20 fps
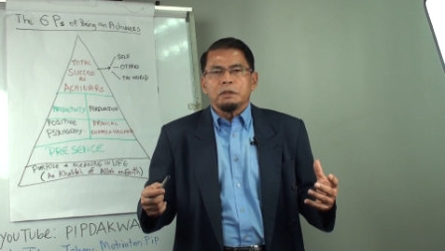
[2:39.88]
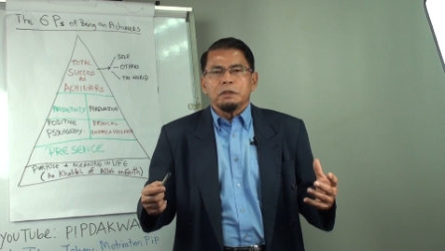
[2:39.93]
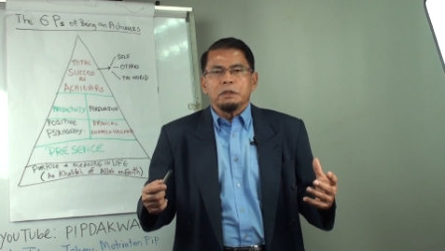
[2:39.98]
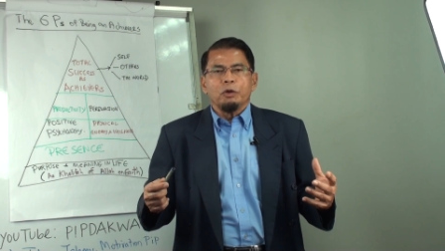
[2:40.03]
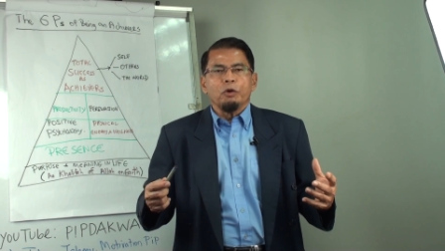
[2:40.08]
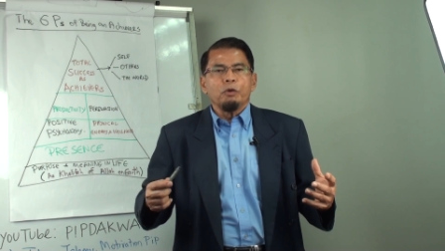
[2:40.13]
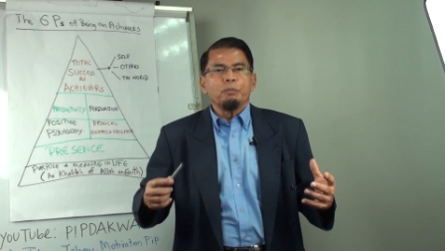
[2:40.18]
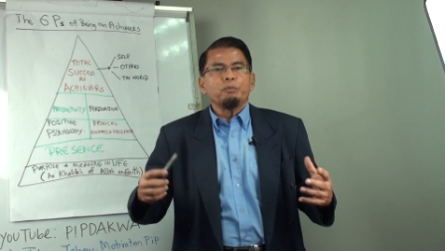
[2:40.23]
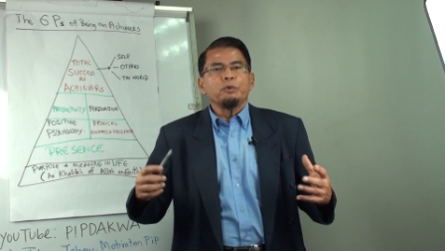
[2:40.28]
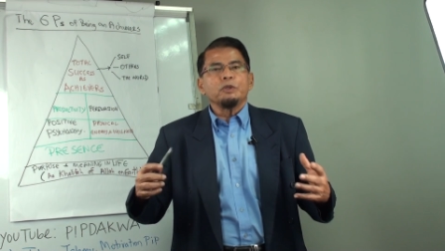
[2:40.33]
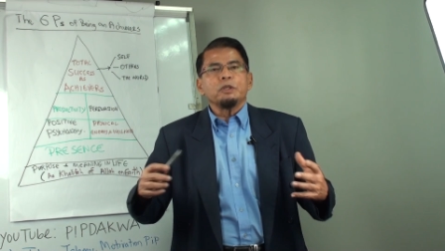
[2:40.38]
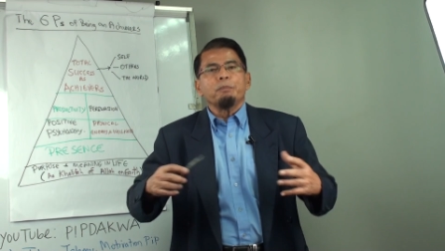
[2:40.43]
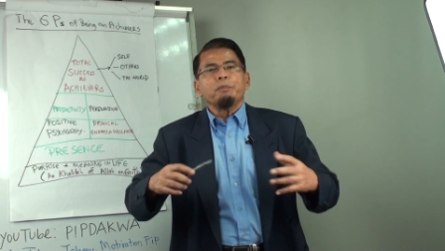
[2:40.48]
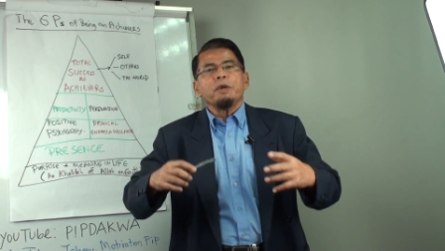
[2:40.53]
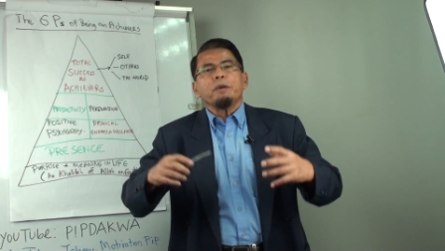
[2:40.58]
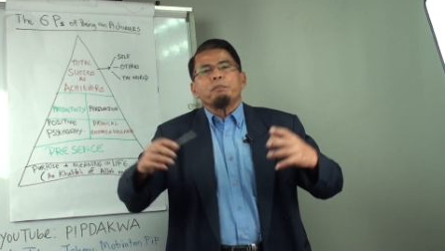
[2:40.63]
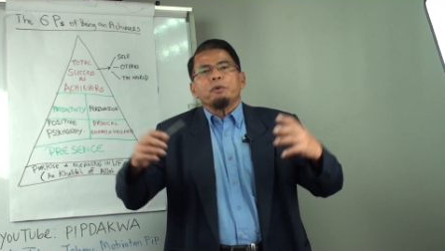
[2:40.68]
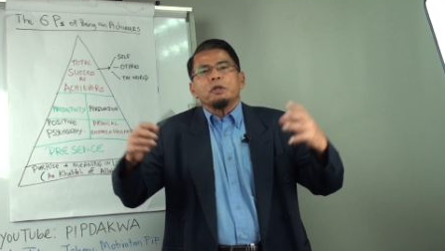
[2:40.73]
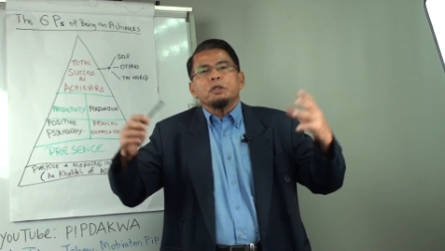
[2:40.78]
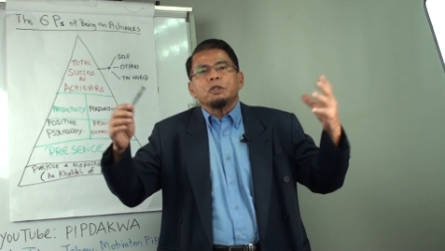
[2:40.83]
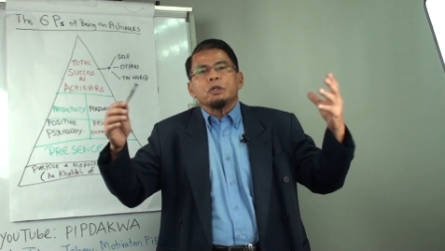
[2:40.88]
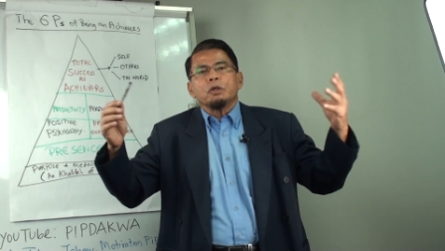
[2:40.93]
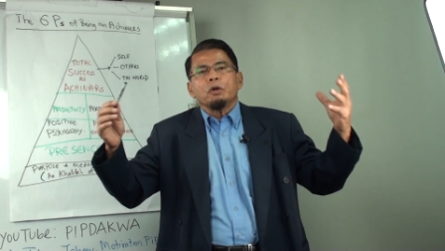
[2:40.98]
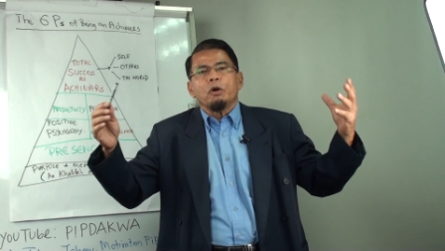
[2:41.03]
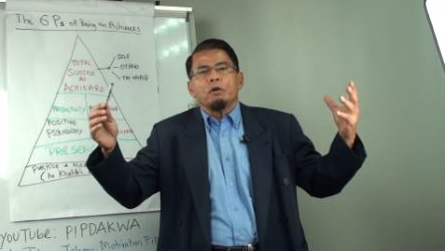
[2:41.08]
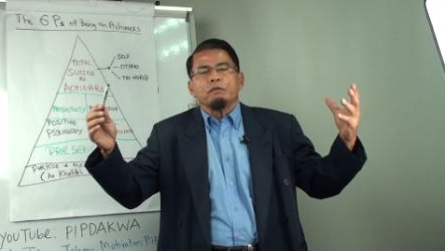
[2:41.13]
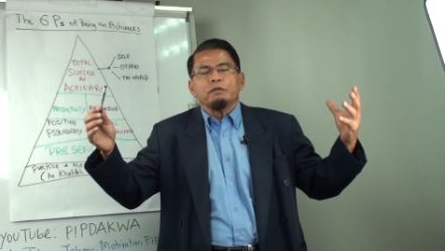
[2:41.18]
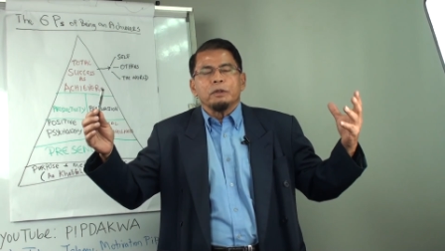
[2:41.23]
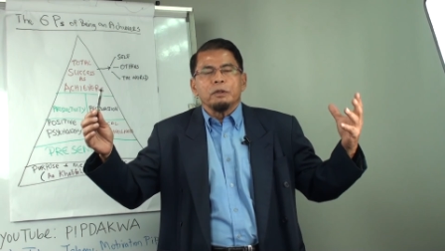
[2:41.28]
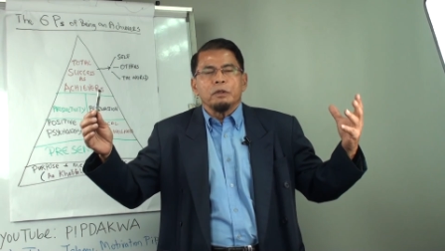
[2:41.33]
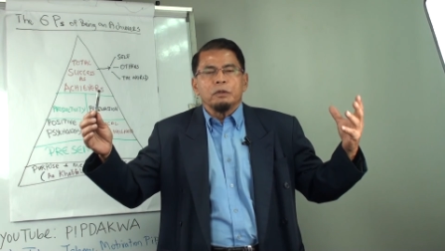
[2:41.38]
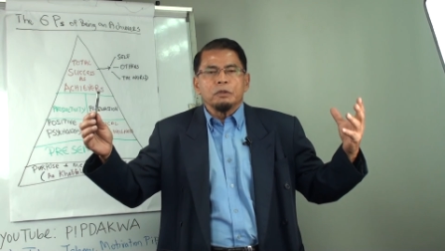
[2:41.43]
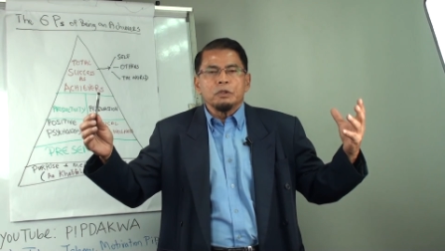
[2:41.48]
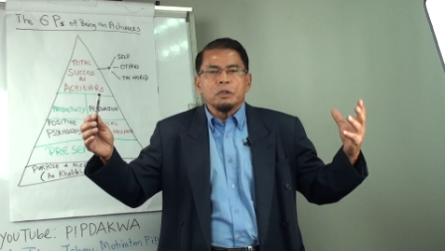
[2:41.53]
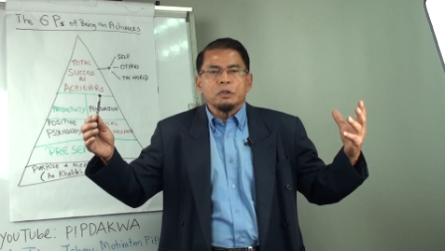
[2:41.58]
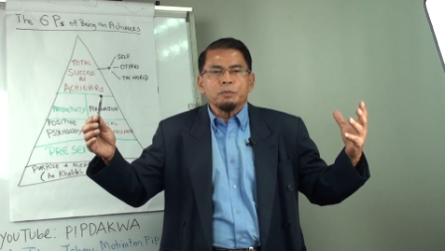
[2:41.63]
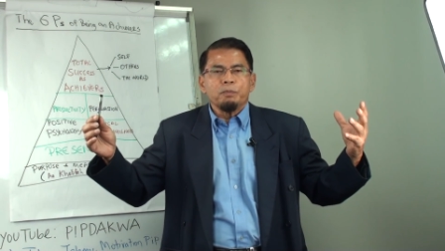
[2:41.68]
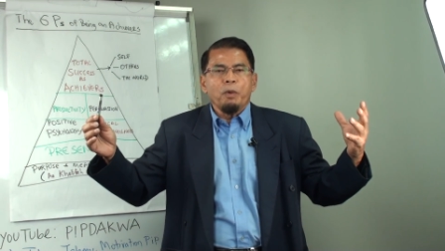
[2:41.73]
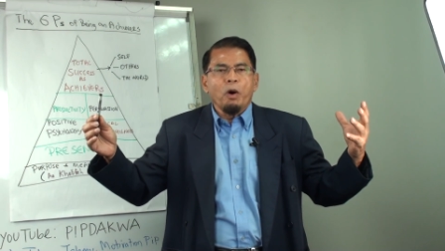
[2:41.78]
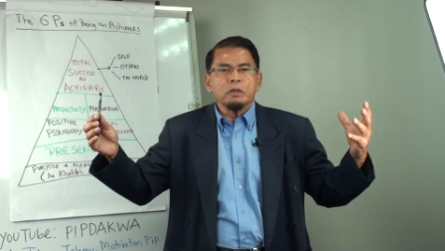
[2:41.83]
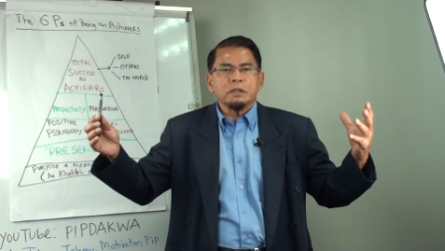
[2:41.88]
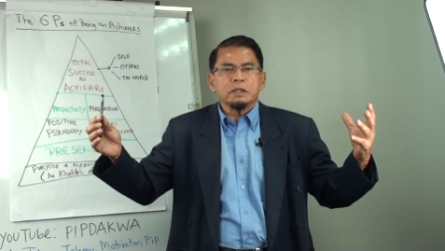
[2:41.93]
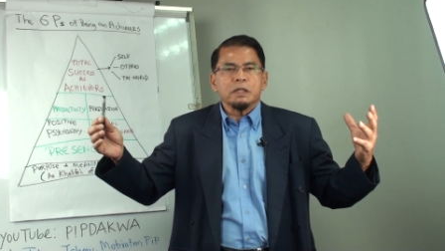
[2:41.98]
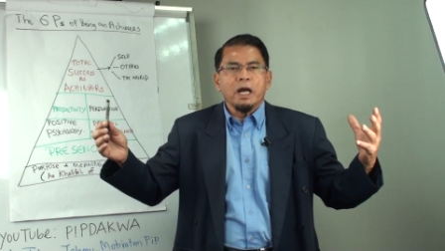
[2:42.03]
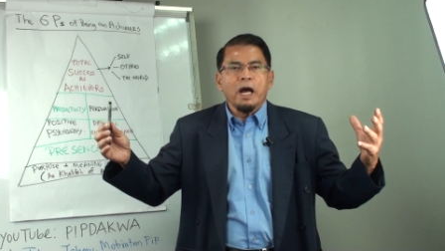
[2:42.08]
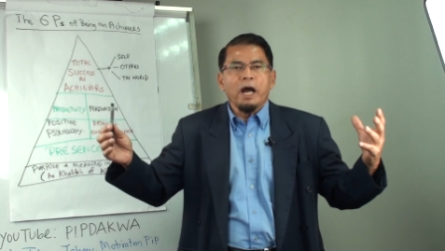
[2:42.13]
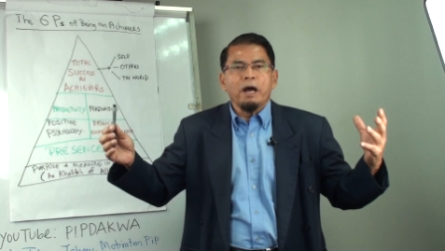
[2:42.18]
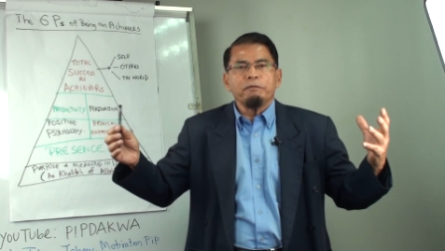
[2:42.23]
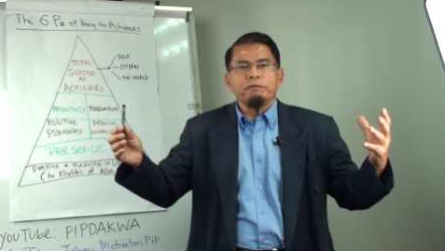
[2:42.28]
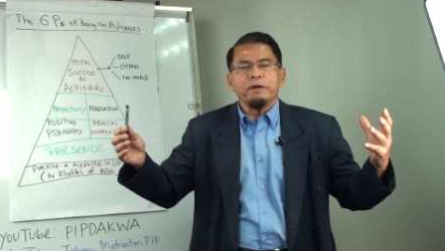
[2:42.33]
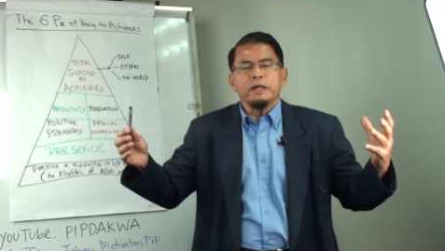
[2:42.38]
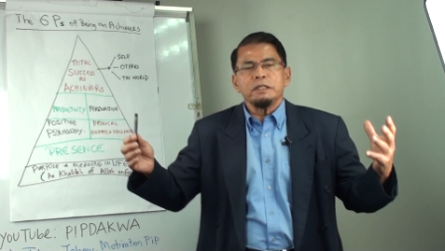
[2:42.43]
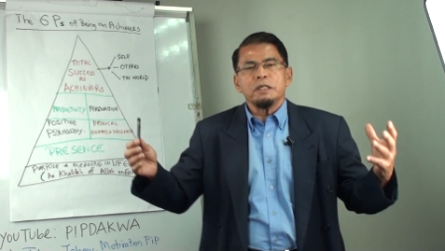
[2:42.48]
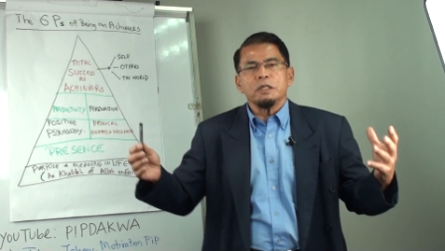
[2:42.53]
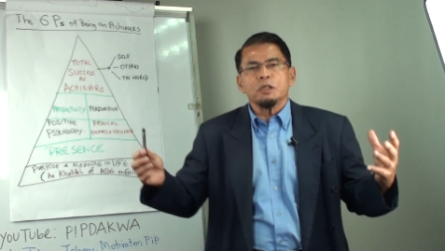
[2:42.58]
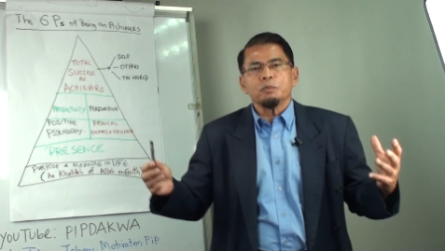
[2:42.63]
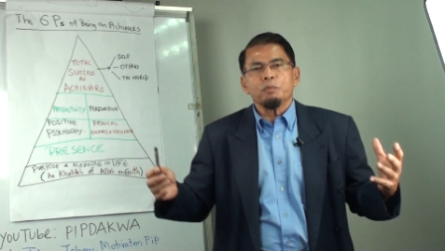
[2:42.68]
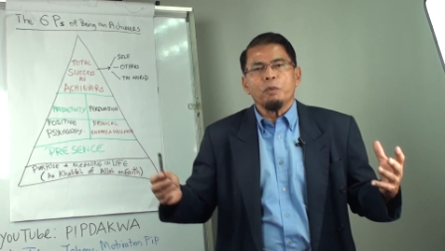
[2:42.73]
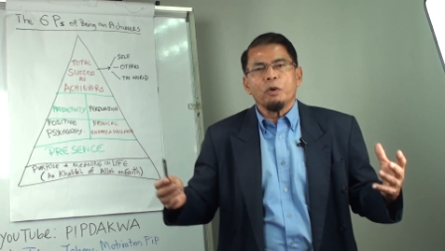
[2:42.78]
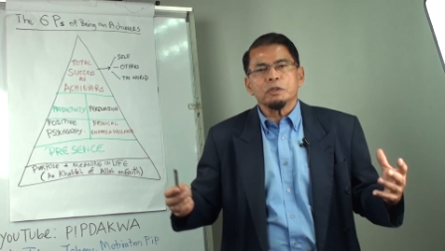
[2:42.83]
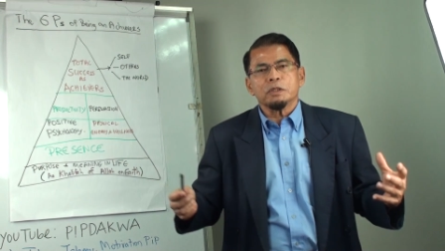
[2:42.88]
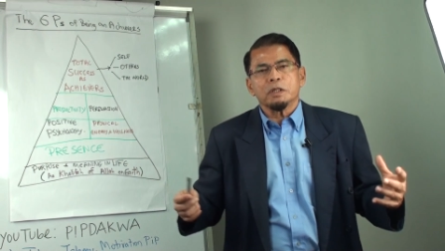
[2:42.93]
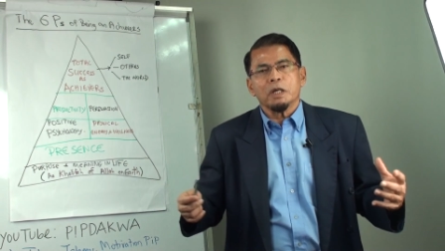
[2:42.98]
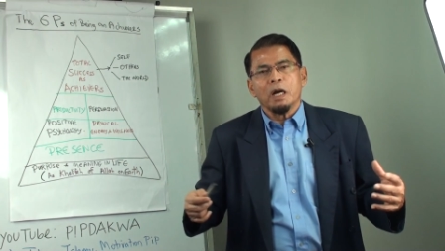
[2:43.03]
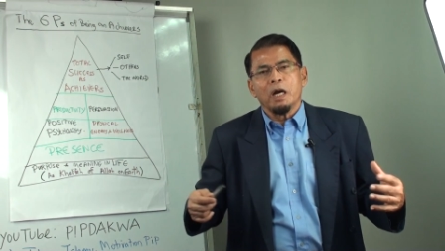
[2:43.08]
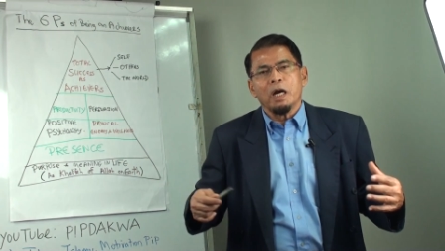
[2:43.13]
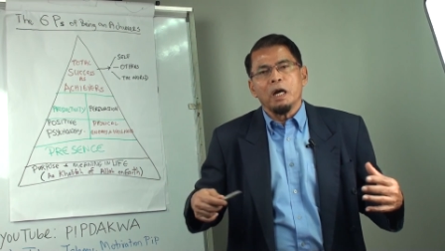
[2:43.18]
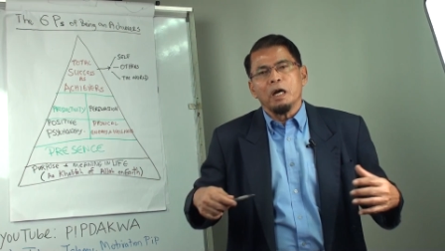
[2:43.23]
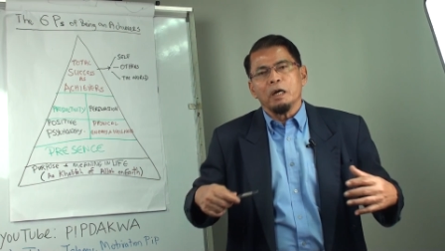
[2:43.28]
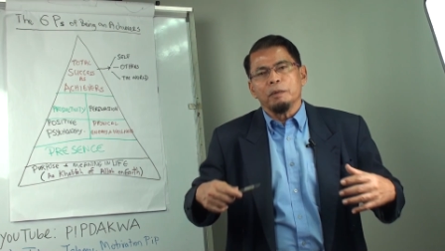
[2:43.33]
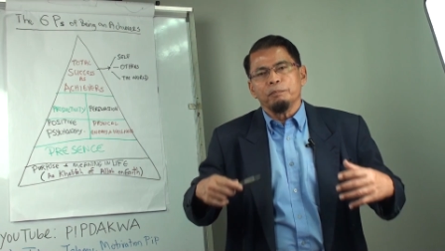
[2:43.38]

They will put a big picture of a sports car, fancy sports car,